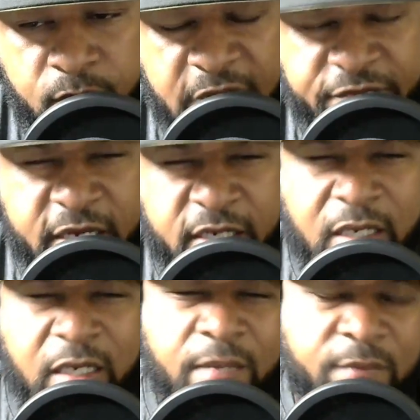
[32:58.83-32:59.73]
I think in
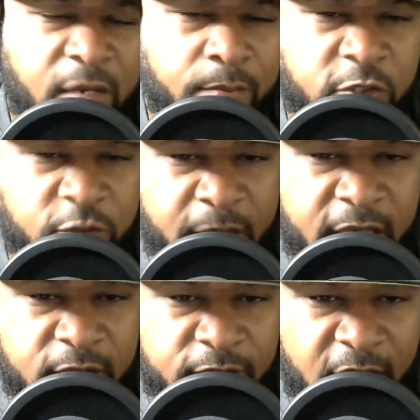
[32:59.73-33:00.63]
a limited
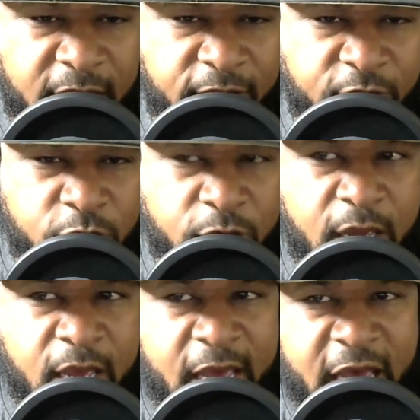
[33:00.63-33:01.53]
perspective, like if you
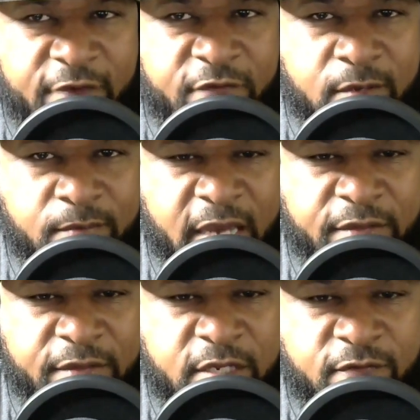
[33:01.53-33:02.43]
have him
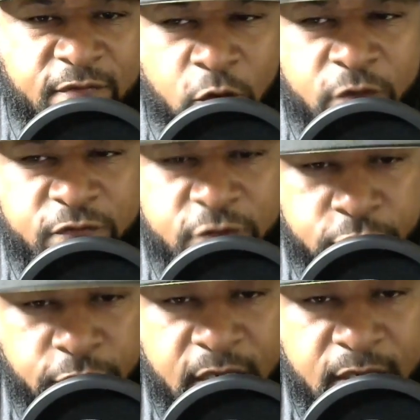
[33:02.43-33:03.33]
at the 4th
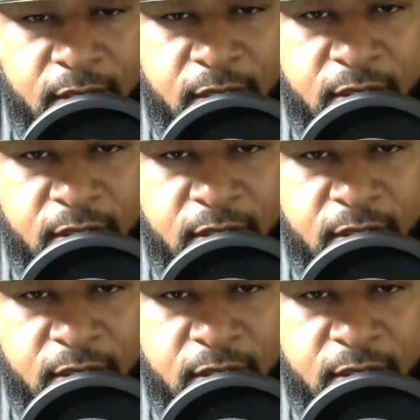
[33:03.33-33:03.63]
string